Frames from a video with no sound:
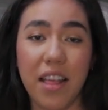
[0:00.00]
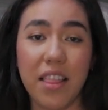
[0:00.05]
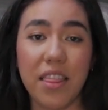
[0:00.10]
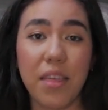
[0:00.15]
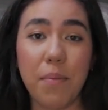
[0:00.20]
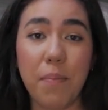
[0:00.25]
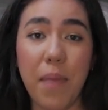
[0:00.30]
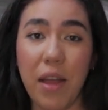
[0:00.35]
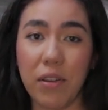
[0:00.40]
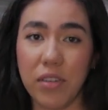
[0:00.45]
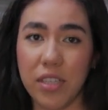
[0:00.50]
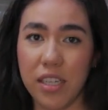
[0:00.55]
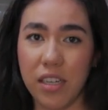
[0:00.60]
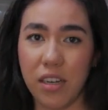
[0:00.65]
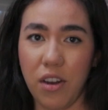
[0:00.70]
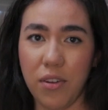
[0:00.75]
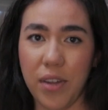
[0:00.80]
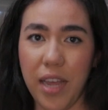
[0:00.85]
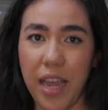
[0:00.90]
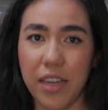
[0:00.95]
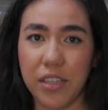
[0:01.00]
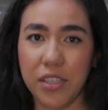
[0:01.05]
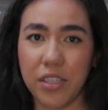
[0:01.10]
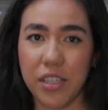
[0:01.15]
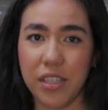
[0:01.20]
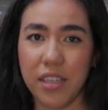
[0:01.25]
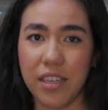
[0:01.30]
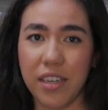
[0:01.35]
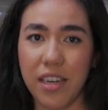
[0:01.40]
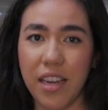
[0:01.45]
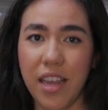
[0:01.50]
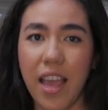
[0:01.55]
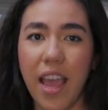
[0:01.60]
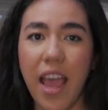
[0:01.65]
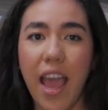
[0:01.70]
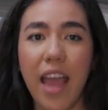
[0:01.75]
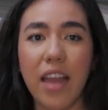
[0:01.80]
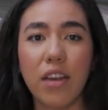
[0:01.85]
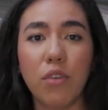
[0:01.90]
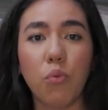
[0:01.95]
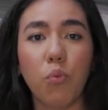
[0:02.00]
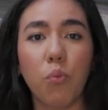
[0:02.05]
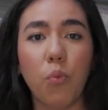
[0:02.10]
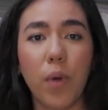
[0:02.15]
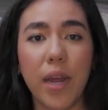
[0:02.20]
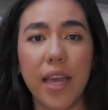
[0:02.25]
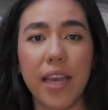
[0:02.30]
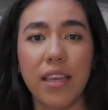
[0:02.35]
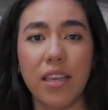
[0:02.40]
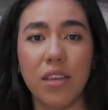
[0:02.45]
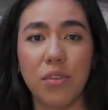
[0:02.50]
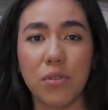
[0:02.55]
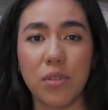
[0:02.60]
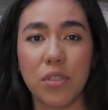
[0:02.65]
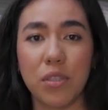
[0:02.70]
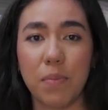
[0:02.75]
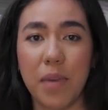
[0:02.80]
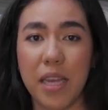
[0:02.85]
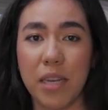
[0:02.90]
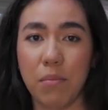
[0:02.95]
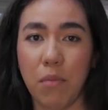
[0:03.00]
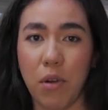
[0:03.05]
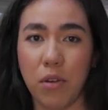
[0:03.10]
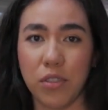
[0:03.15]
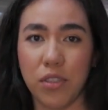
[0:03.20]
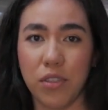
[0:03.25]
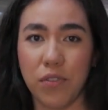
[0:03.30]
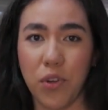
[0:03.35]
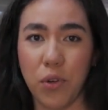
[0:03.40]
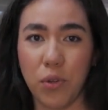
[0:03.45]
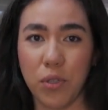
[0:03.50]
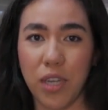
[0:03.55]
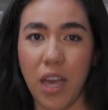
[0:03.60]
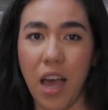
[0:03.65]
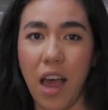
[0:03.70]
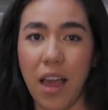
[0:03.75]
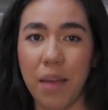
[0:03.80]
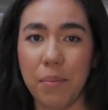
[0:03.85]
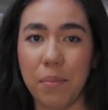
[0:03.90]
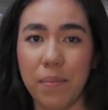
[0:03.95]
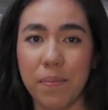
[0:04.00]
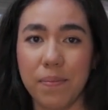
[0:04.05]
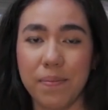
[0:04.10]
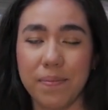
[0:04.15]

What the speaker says: the mounting location, and where you will spend most of your time.